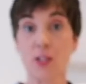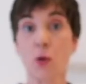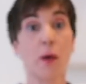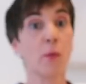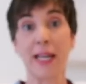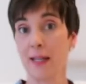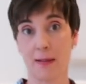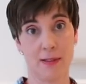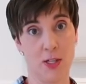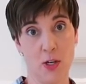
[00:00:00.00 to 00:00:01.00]
right, so I ran
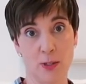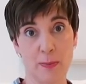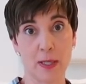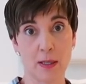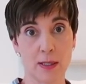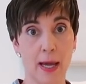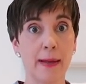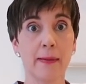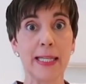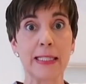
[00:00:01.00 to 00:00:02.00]
downstairs because we have
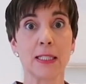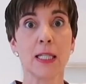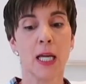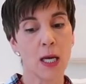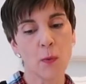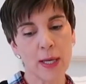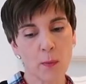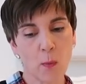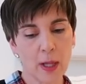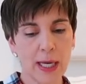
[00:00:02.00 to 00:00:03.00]
I, more. We
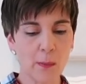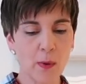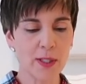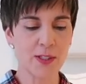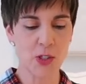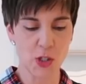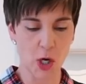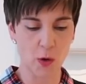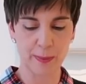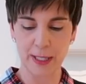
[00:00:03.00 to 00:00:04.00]
well, and I wanted to
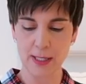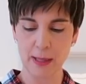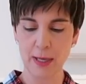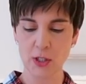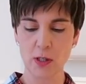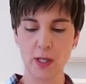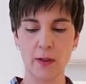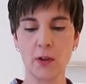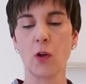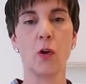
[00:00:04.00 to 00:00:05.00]
show because yes. I mentioned the
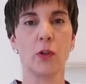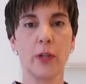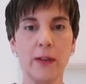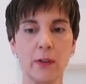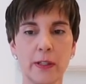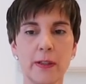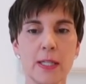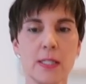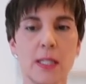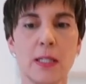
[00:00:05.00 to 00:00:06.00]
other gold. Okay, look at
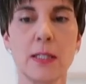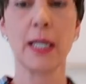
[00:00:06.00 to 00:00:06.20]
this. It's